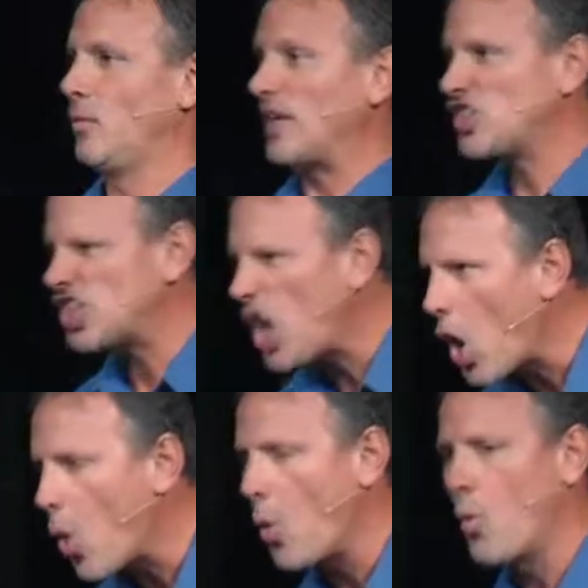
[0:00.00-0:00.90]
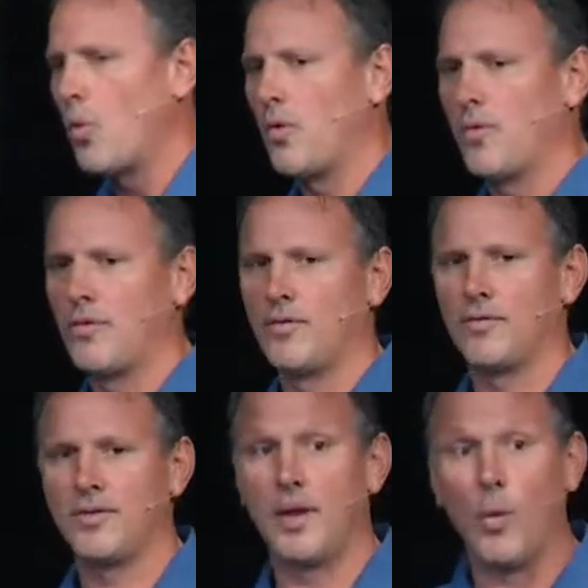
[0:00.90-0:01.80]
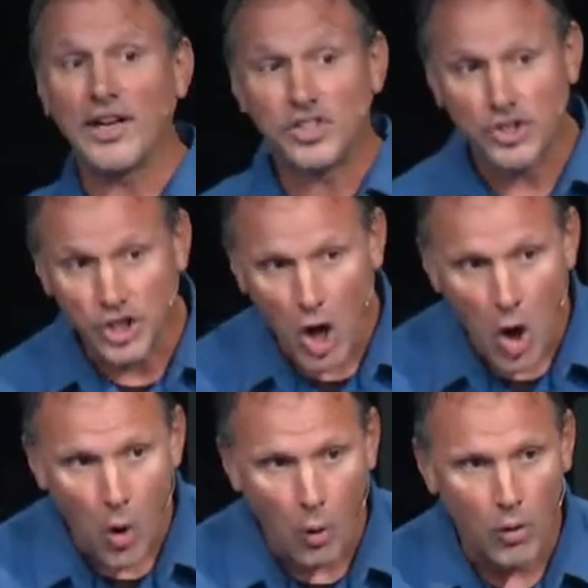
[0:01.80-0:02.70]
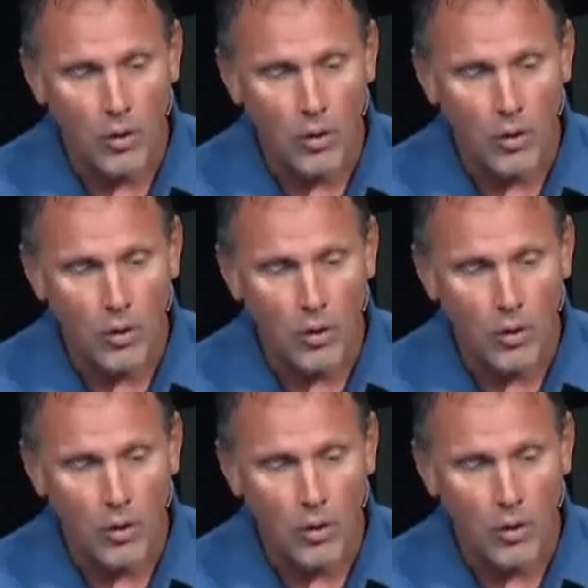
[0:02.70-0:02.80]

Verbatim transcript: wants to go. It wants to go.